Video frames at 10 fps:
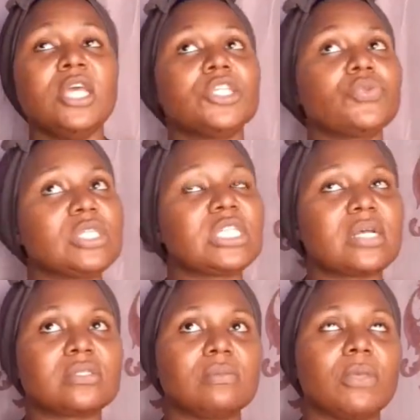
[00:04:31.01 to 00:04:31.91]
She reached
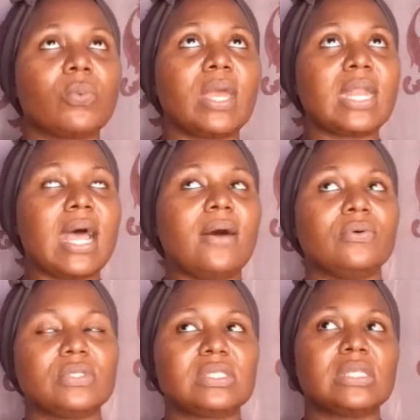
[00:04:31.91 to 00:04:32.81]
out to me when I
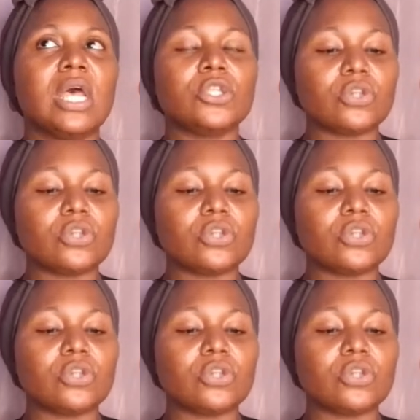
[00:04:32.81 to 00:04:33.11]
was